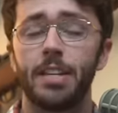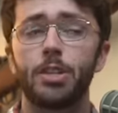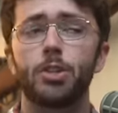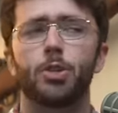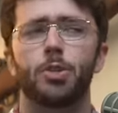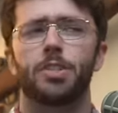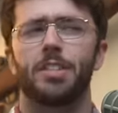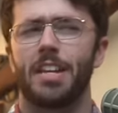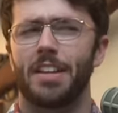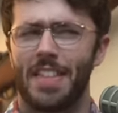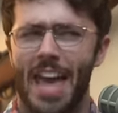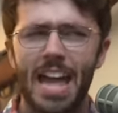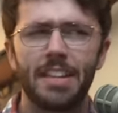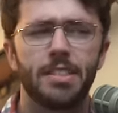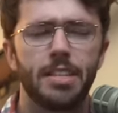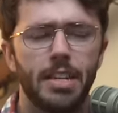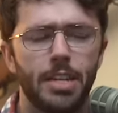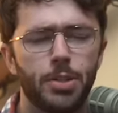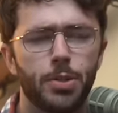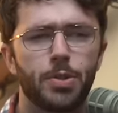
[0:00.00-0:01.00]
interesting.
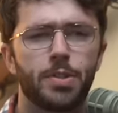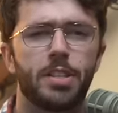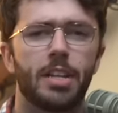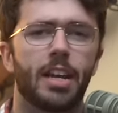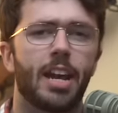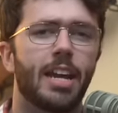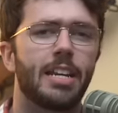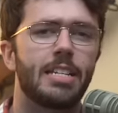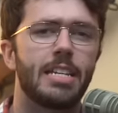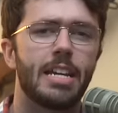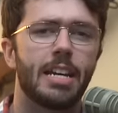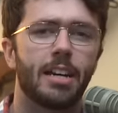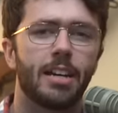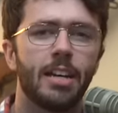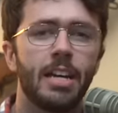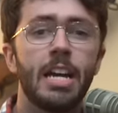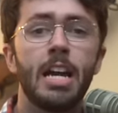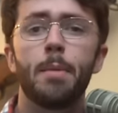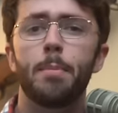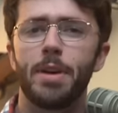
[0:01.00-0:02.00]
That's an interesting idea.
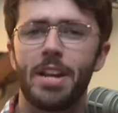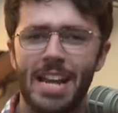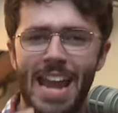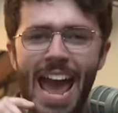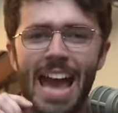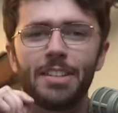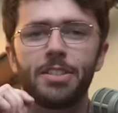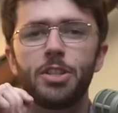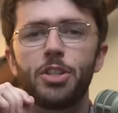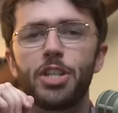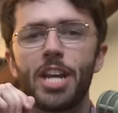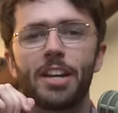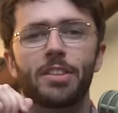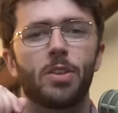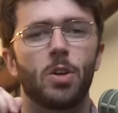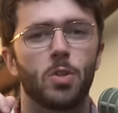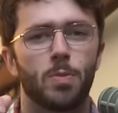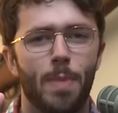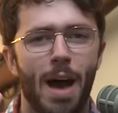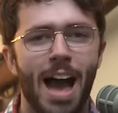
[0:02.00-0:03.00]
But it has to check
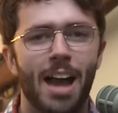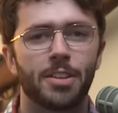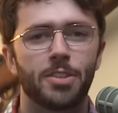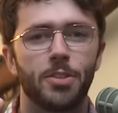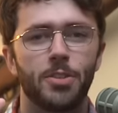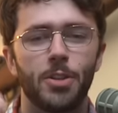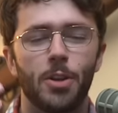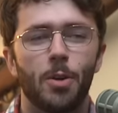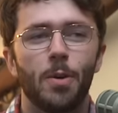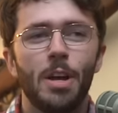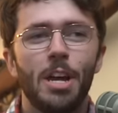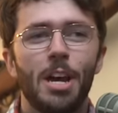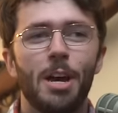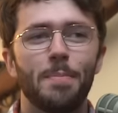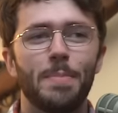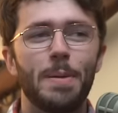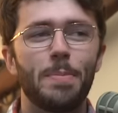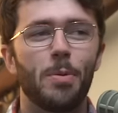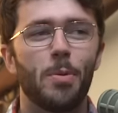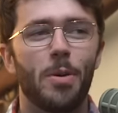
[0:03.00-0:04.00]
those boxes. You know,
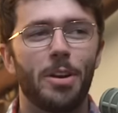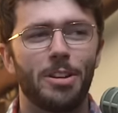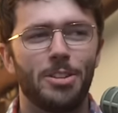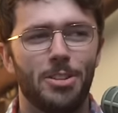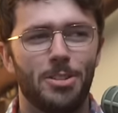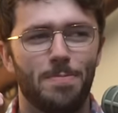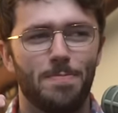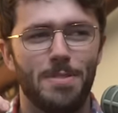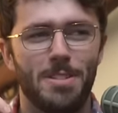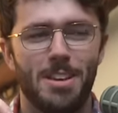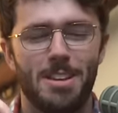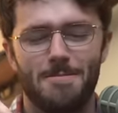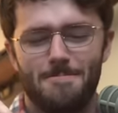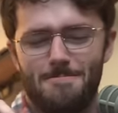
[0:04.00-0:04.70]
people want to just be like,